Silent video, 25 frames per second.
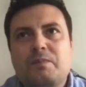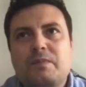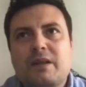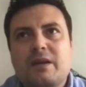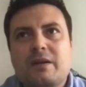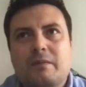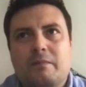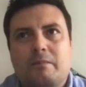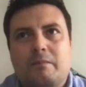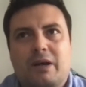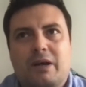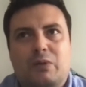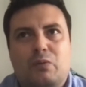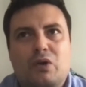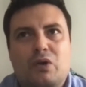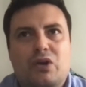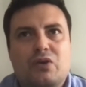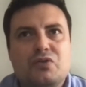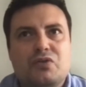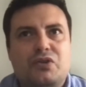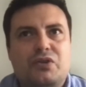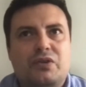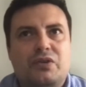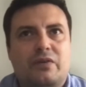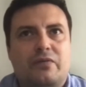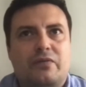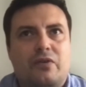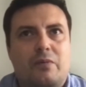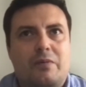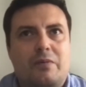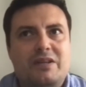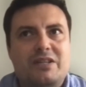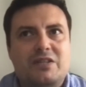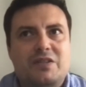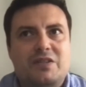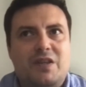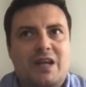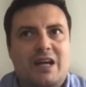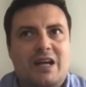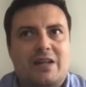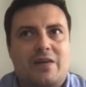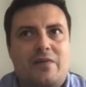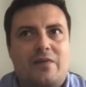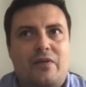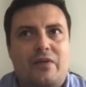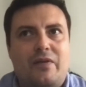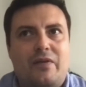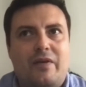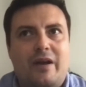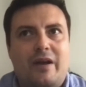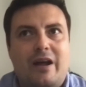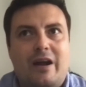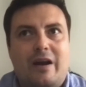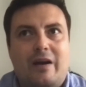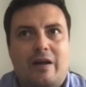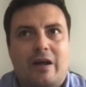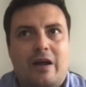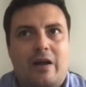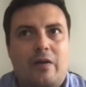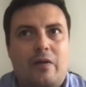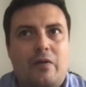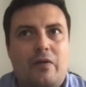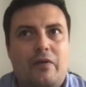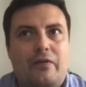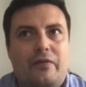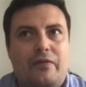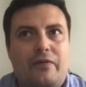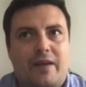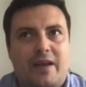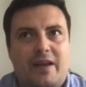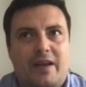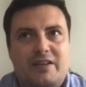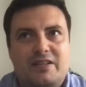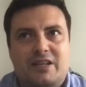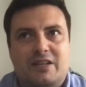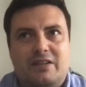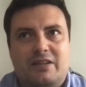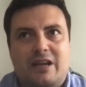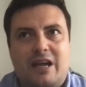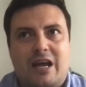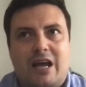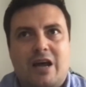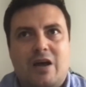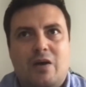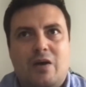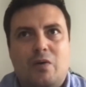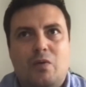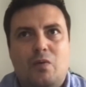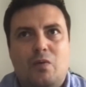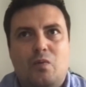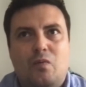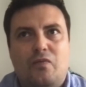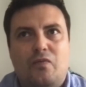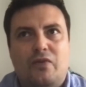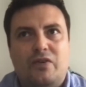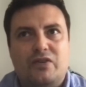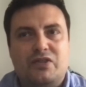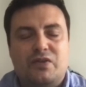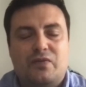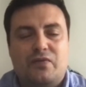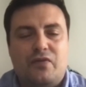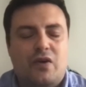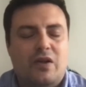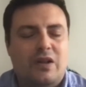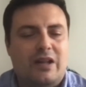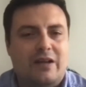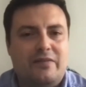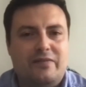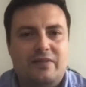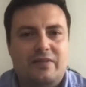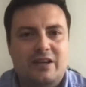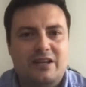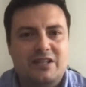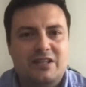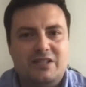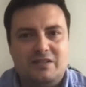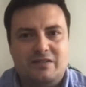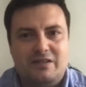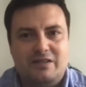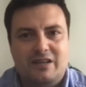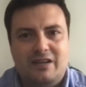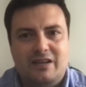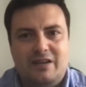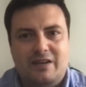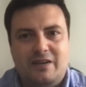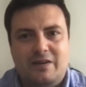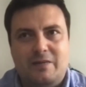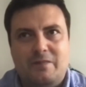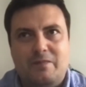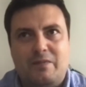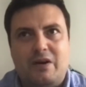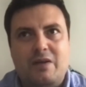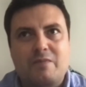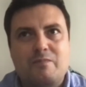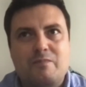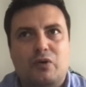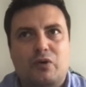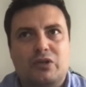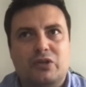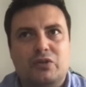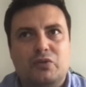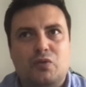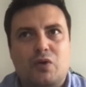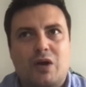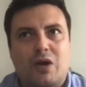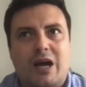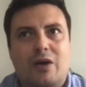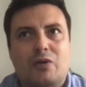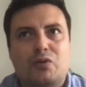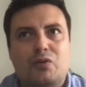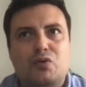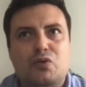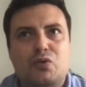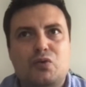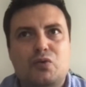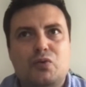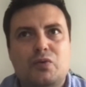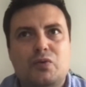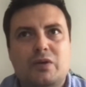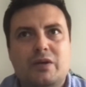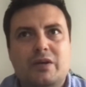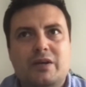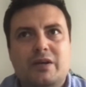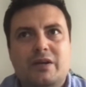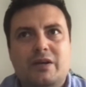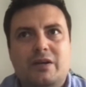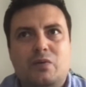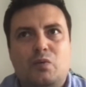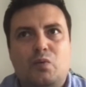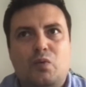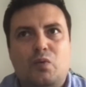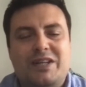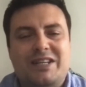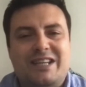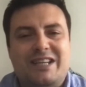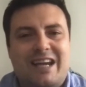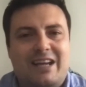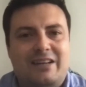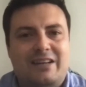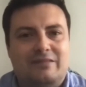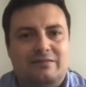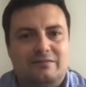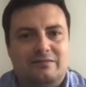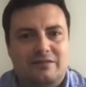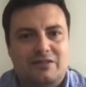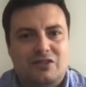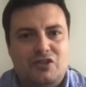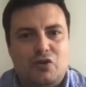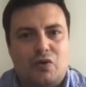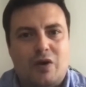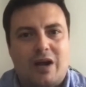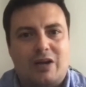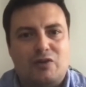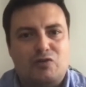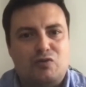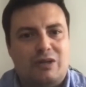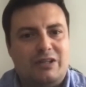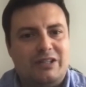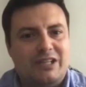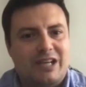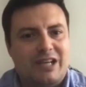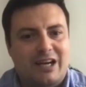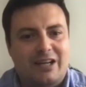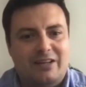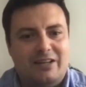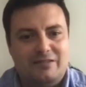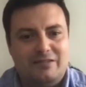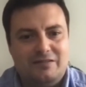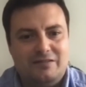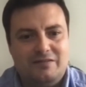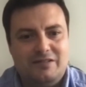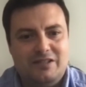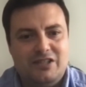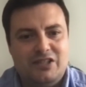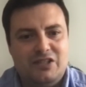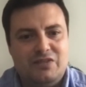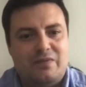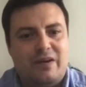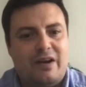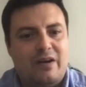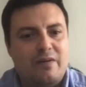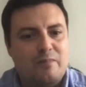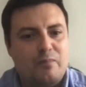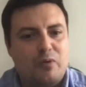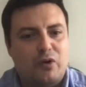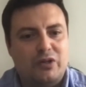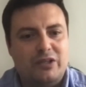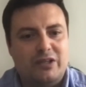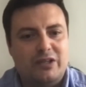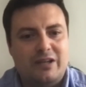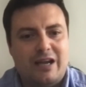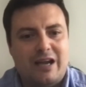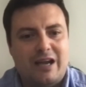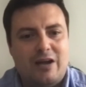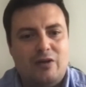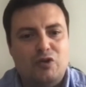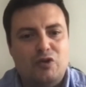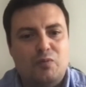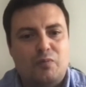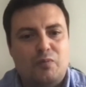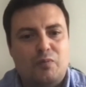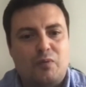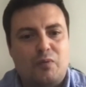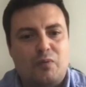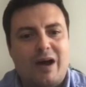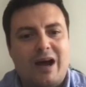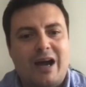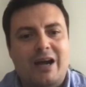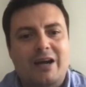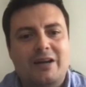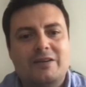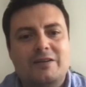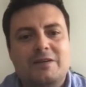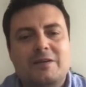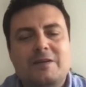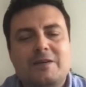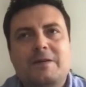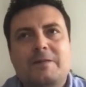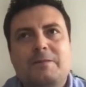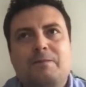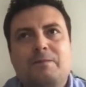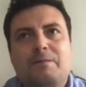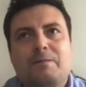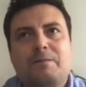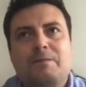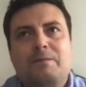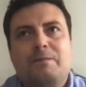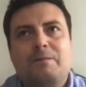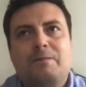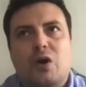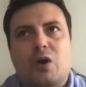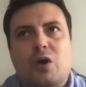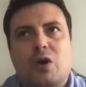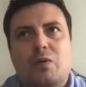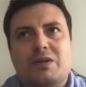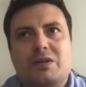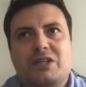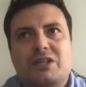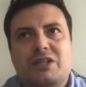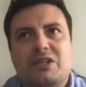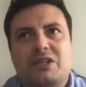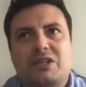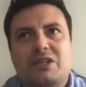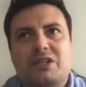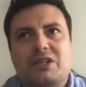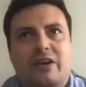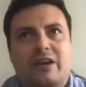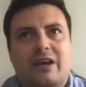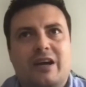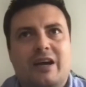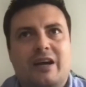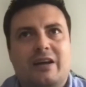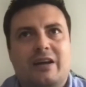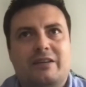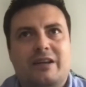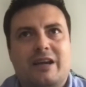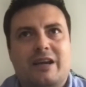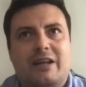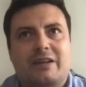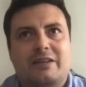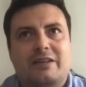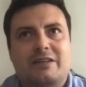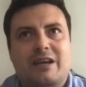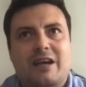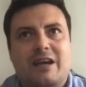But we consider from NTT DATA there are a lot of things, and how, first of all, I think it's very important to how to retain your actual talent. This is very important, and how to provide, significant and